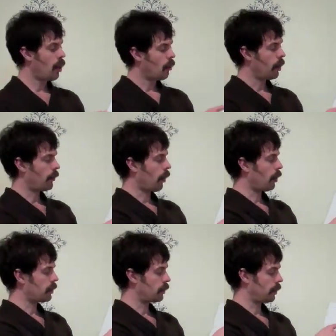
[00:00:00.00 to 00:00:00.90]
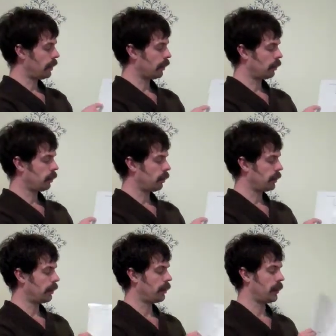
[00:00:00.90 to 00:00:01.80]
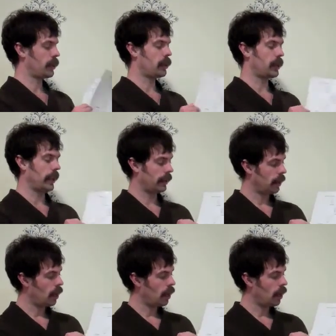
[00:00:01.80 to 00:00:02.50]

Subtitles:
we've also included this sheet,